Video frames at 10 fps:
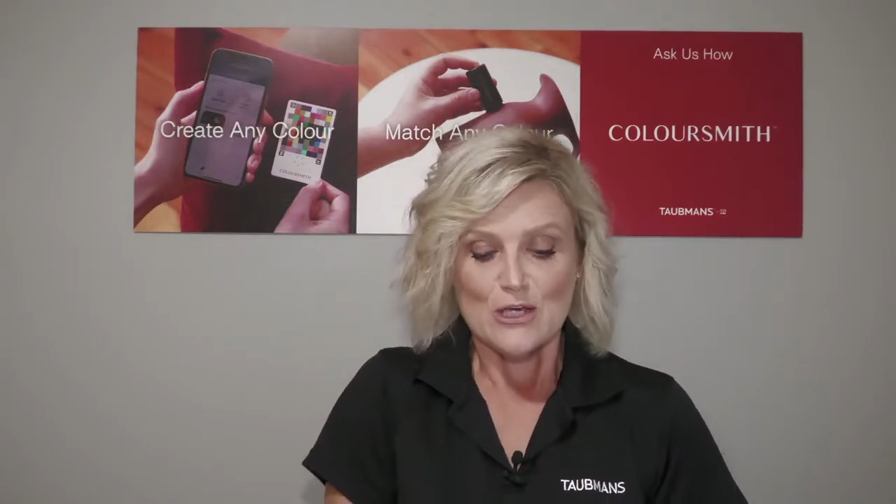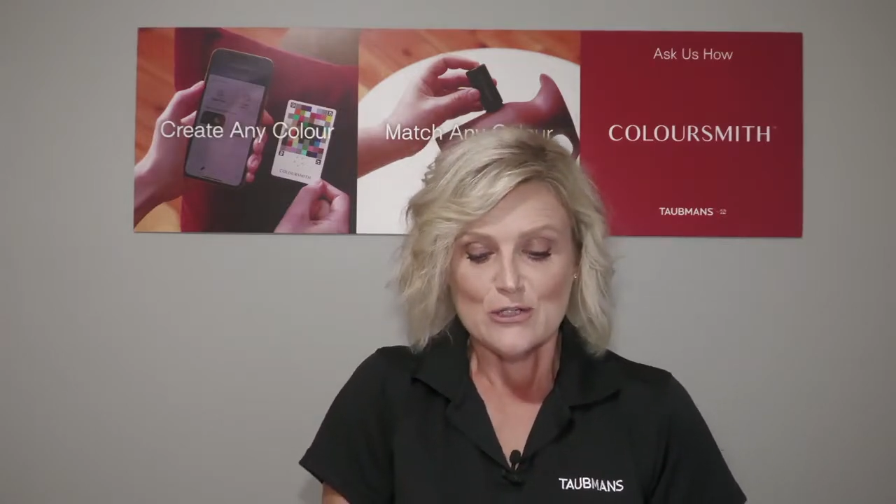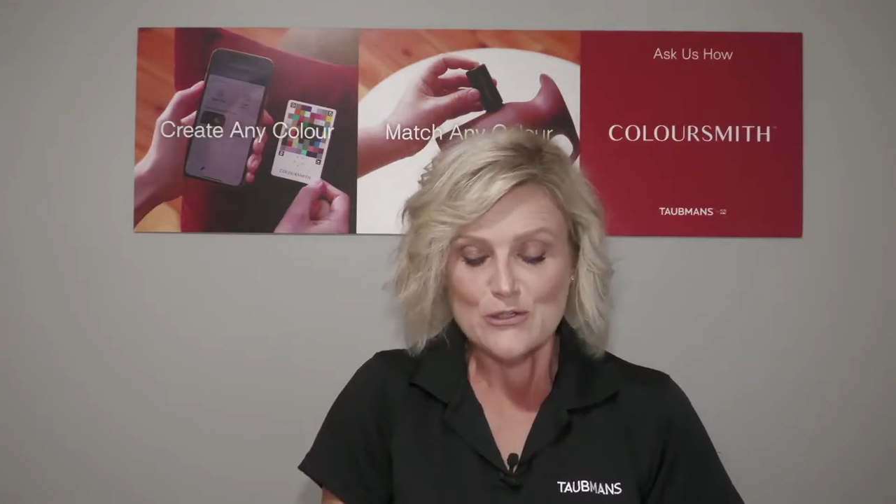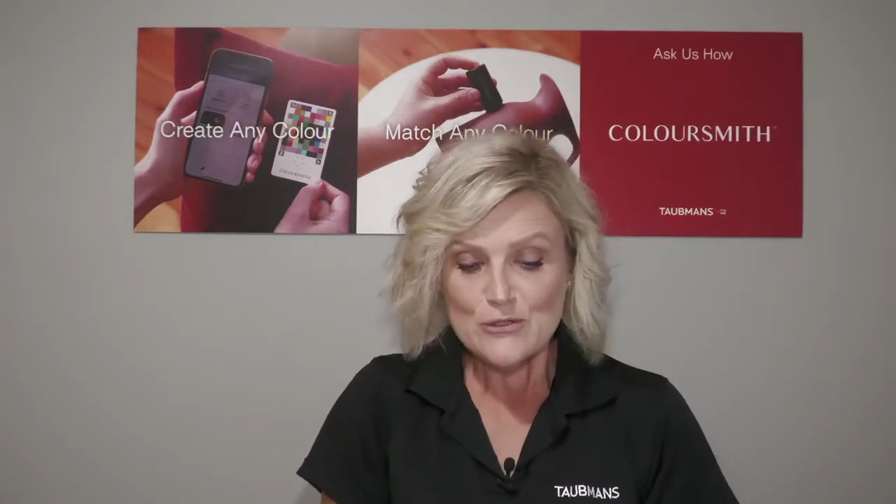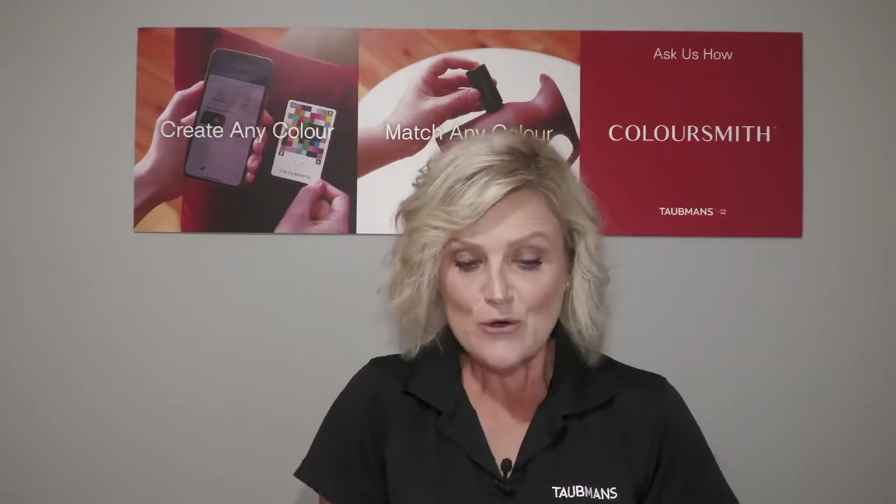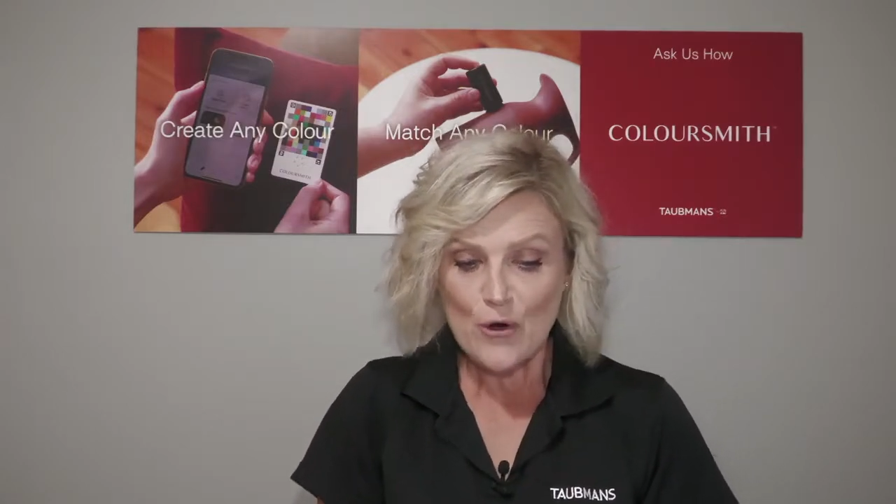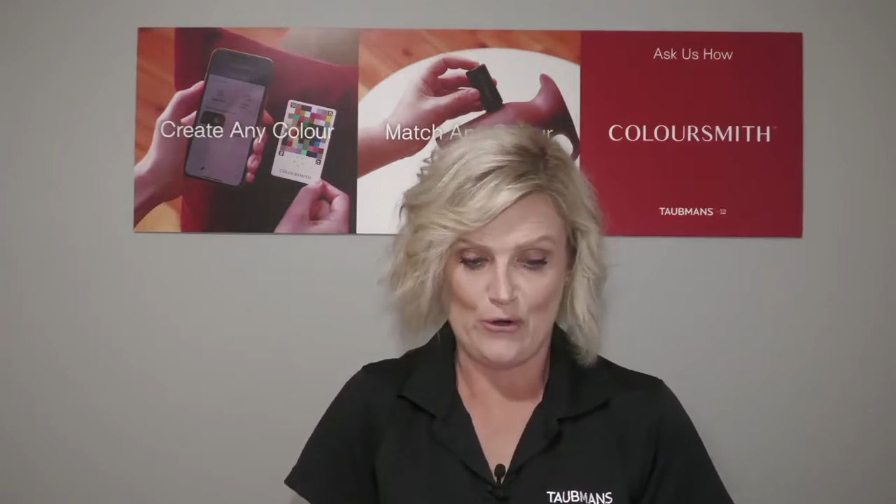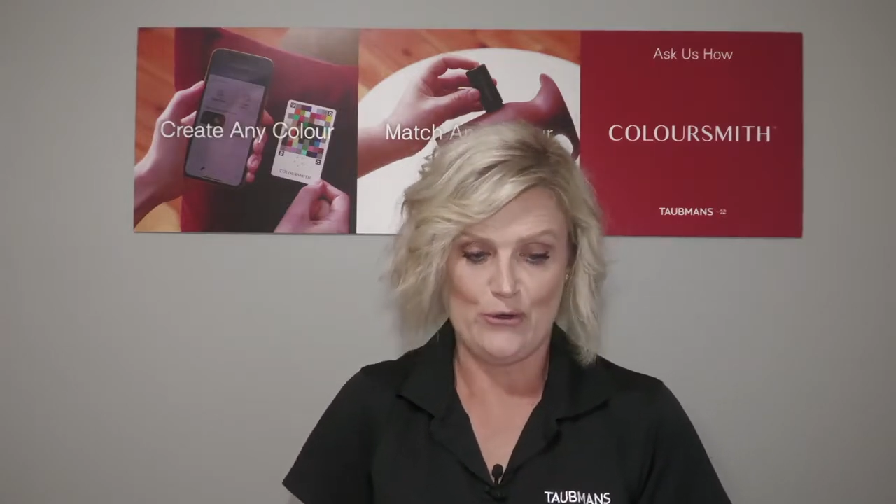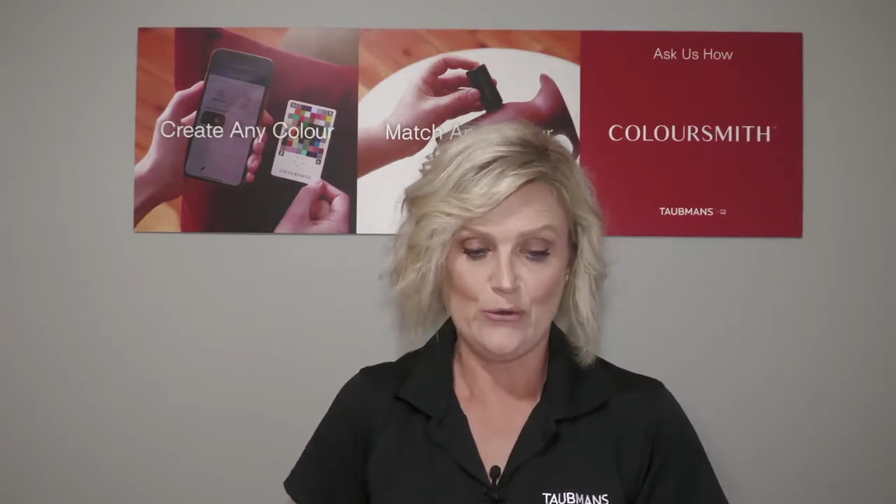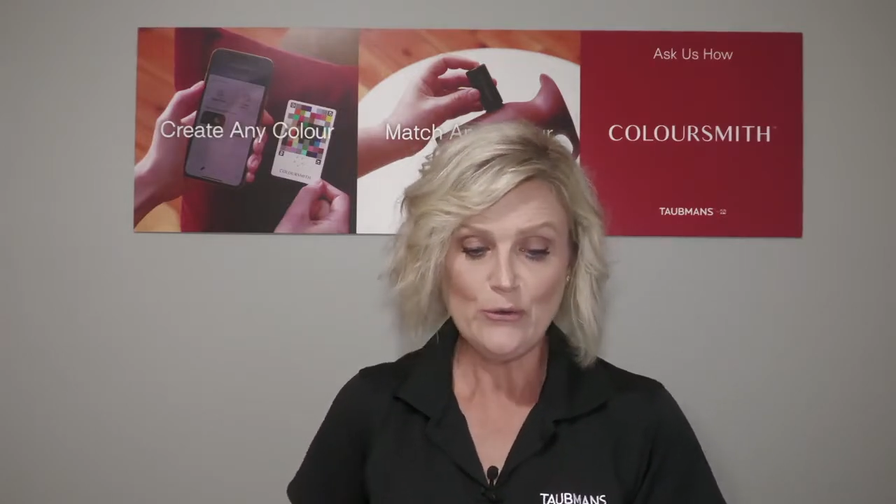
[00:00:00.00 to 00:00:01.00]
So
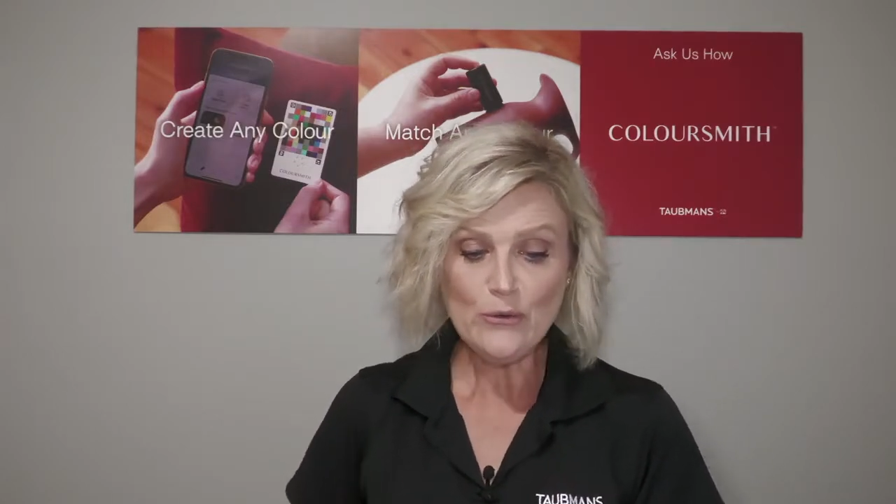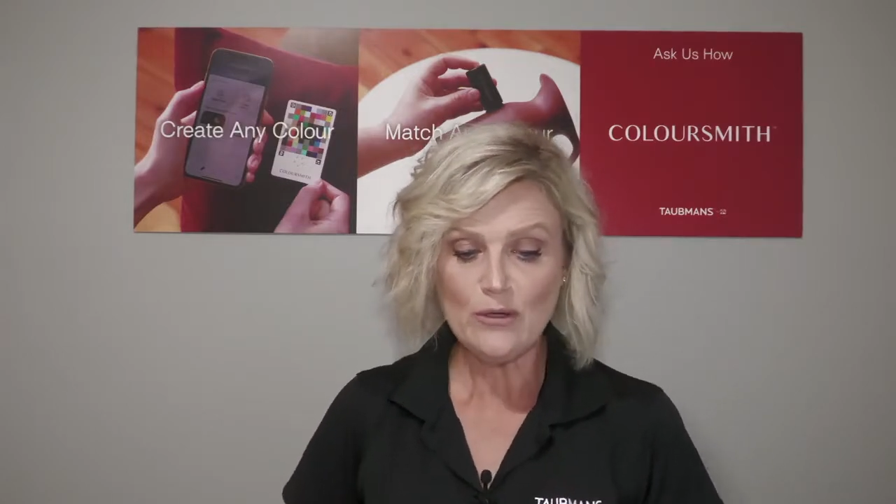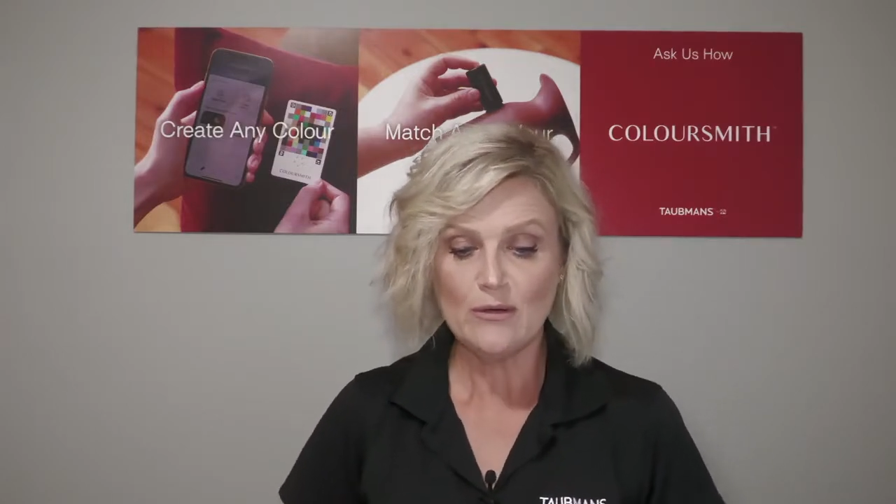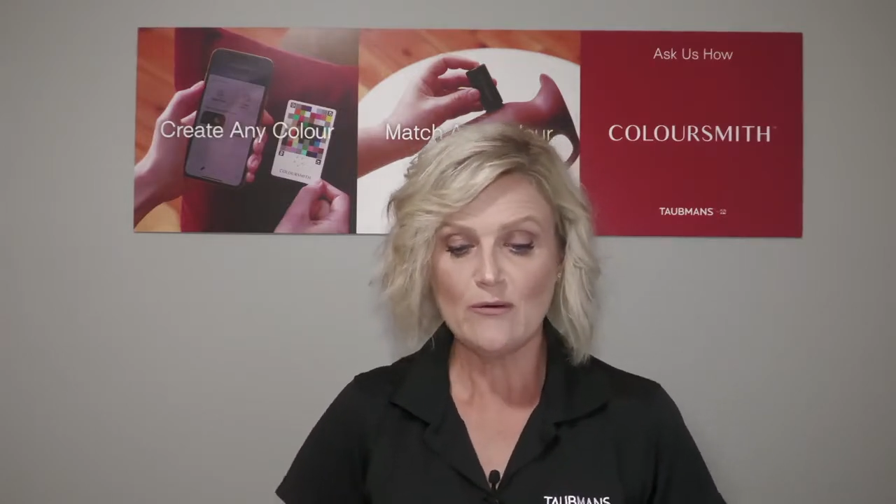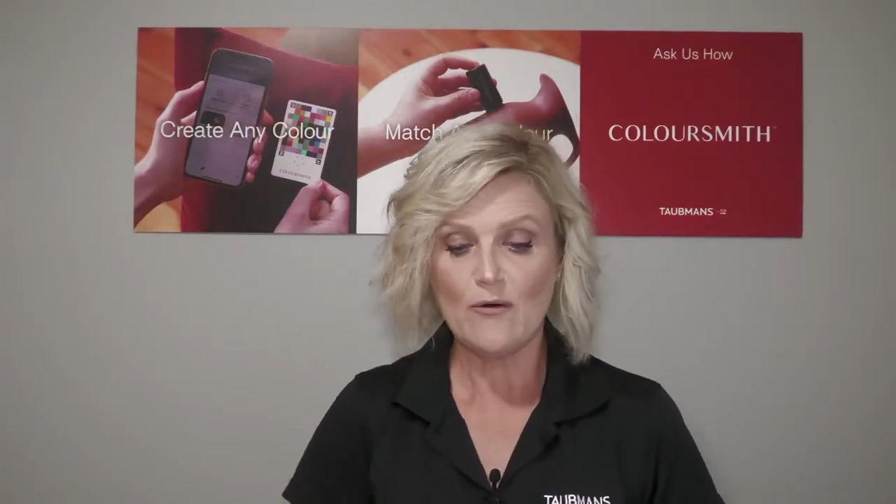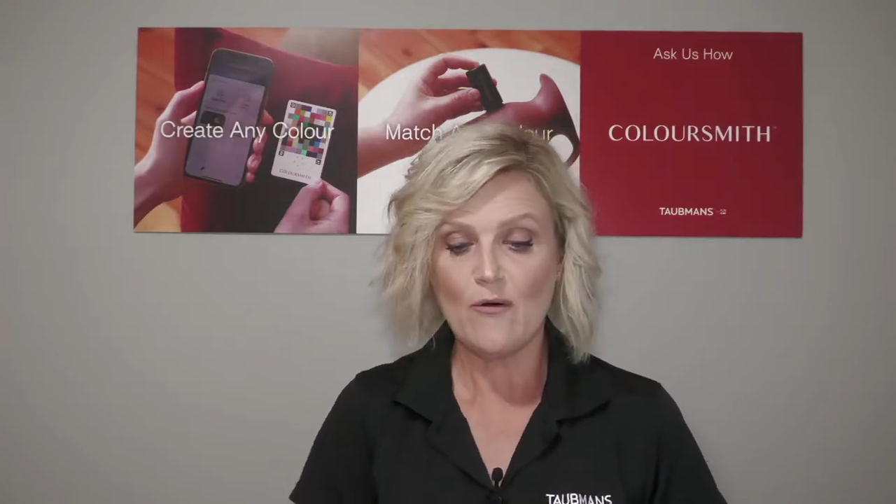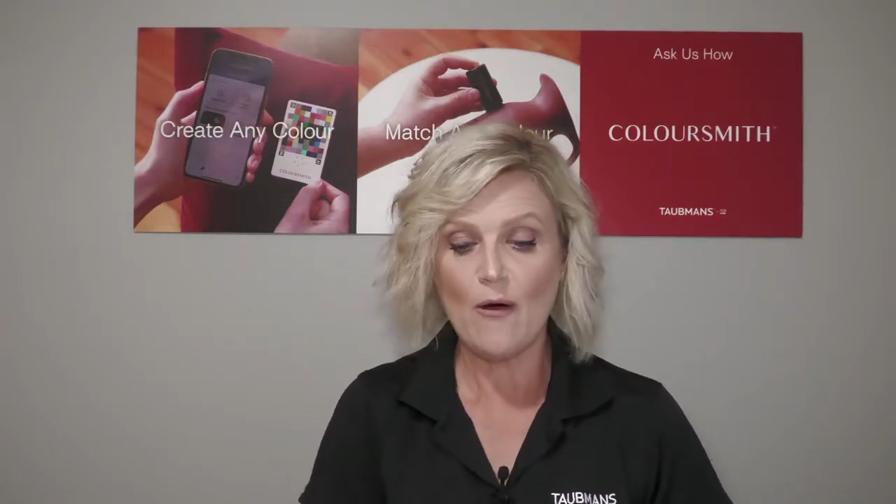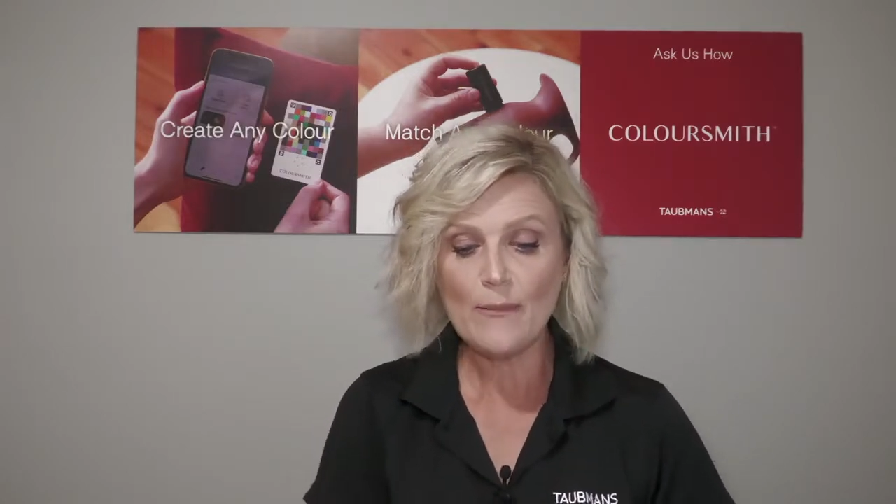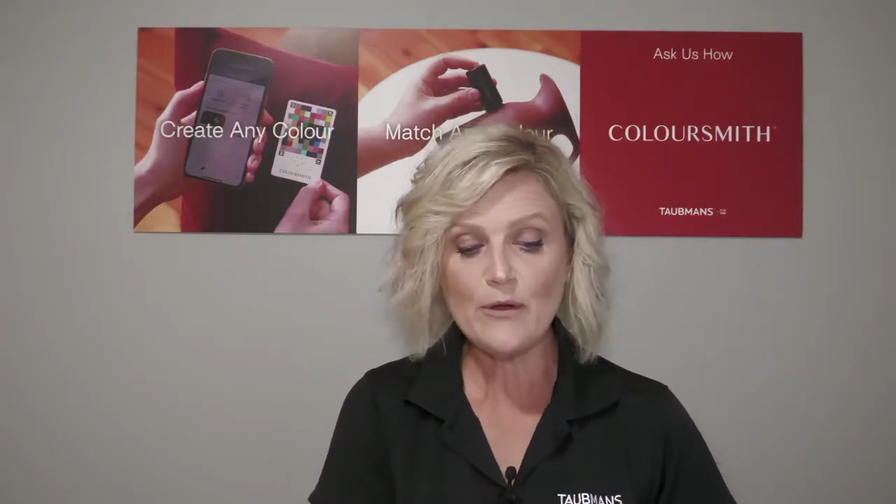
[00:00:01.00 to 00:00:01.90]
I'm